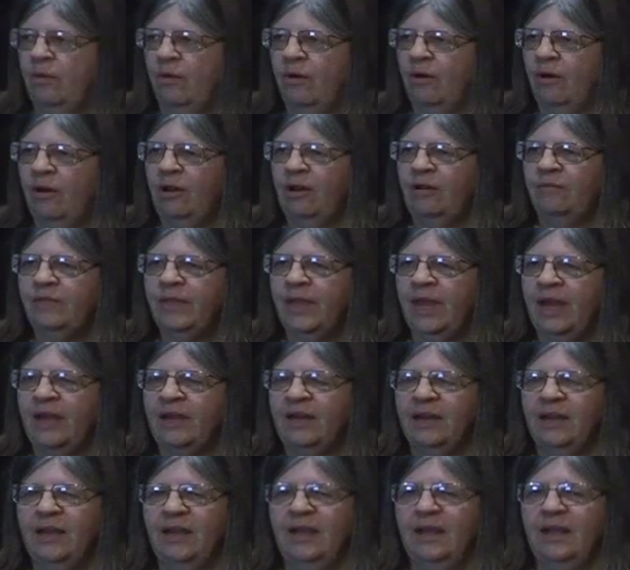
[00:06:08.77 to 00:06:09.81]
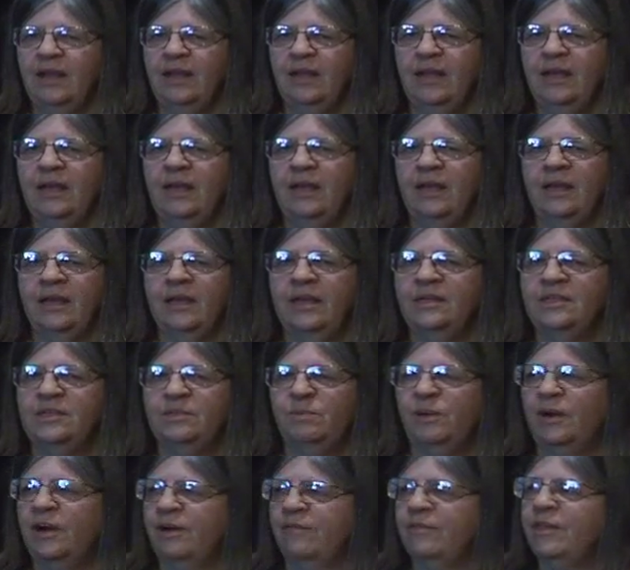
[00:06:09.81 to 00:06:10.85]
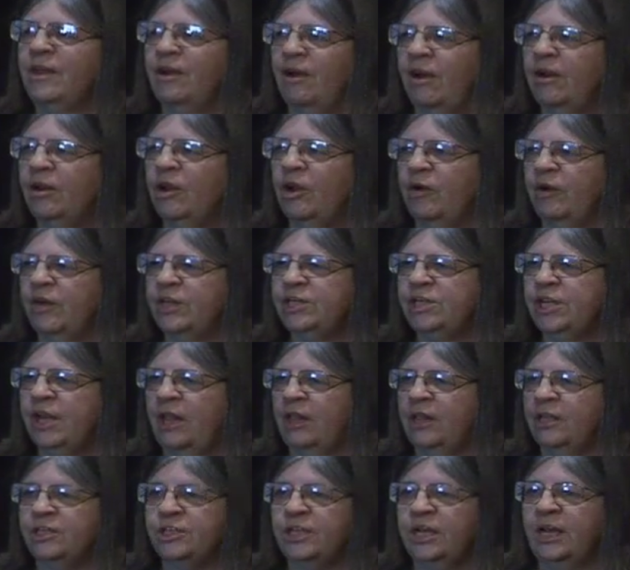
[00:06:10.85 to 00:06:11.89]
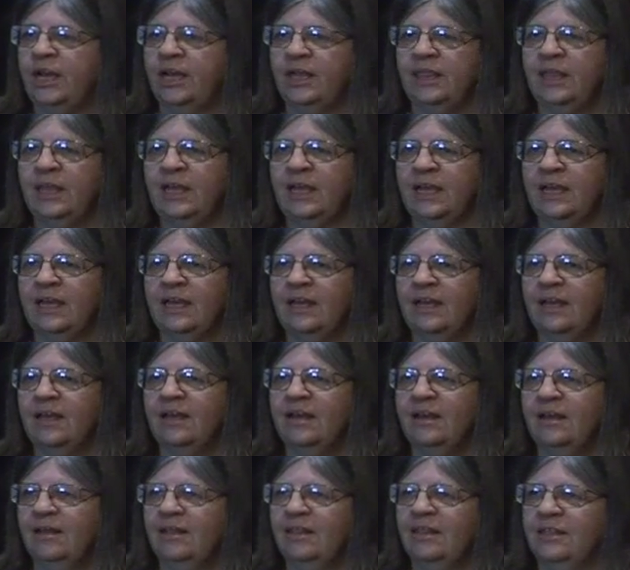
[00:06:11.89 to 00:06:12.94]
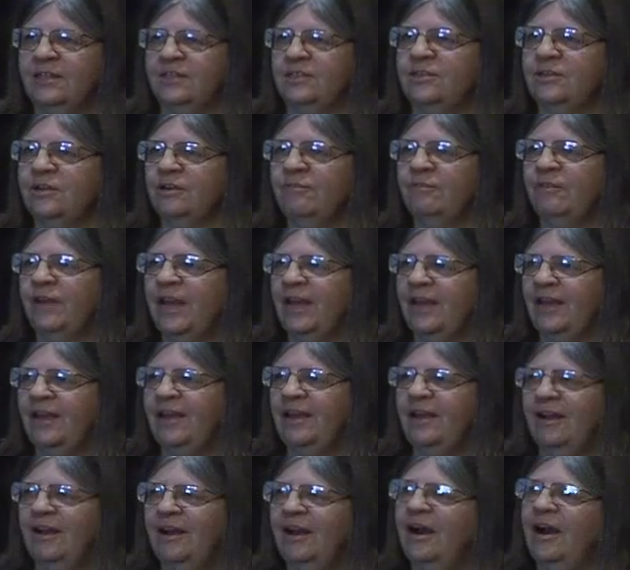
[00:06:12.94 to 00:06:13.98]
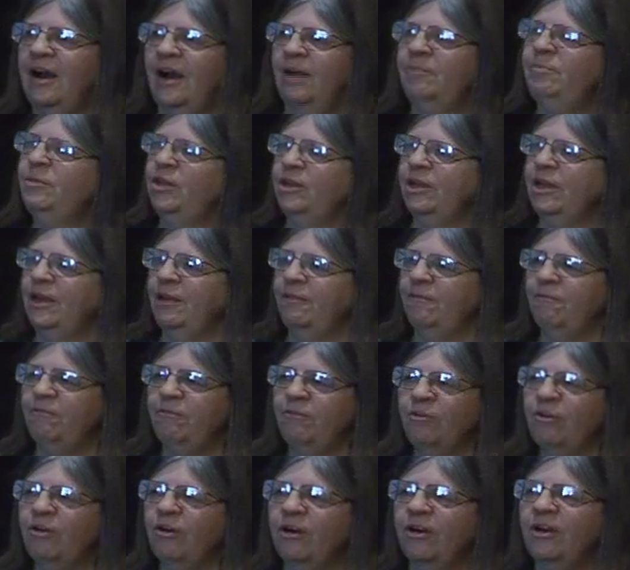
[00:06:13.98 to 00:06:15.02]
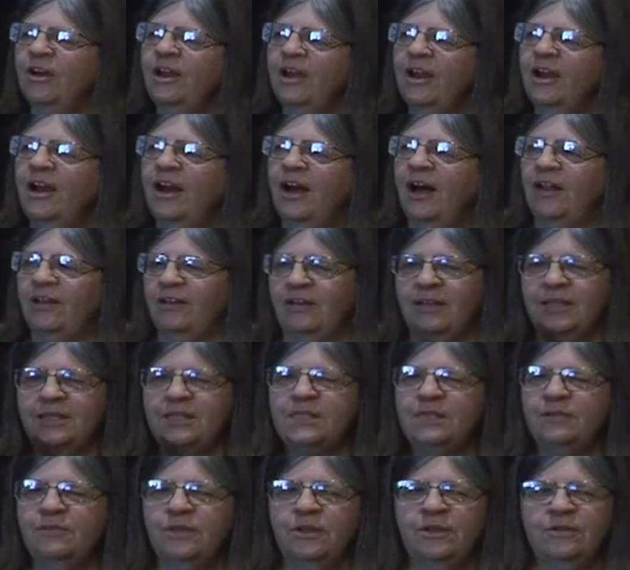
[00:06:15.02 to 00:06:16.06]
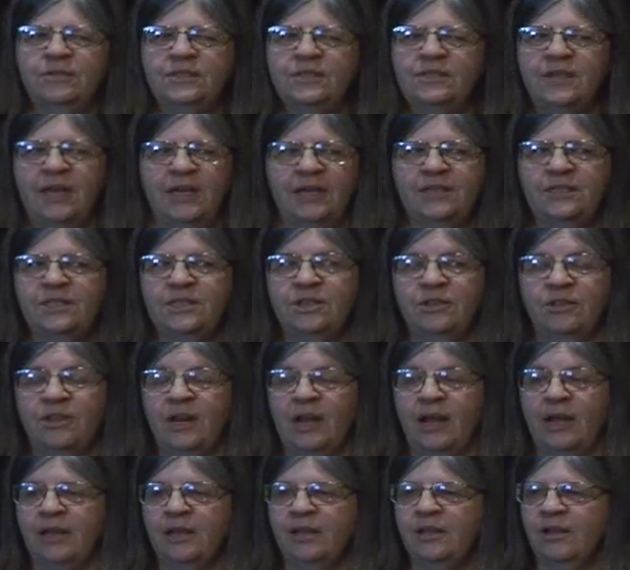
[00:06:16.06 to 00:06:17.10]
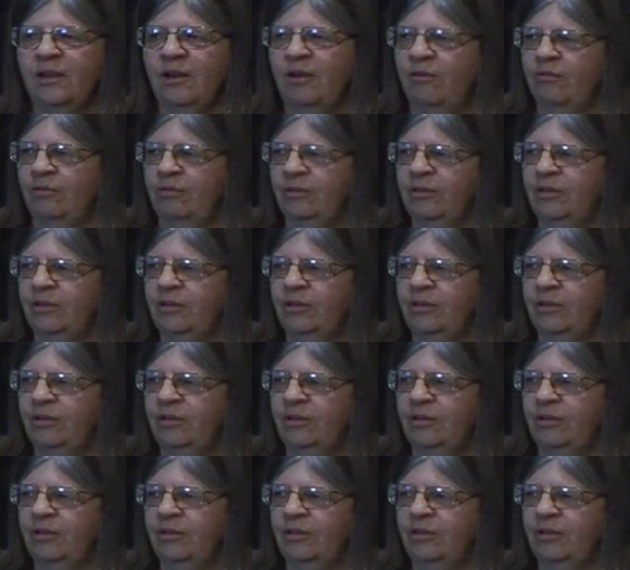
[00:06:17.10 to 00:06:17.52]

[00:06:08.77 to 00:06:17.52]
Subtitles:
All of that is part of the ongoing challenge. And I think the survey, I'm looking for a list of those sites so that I can go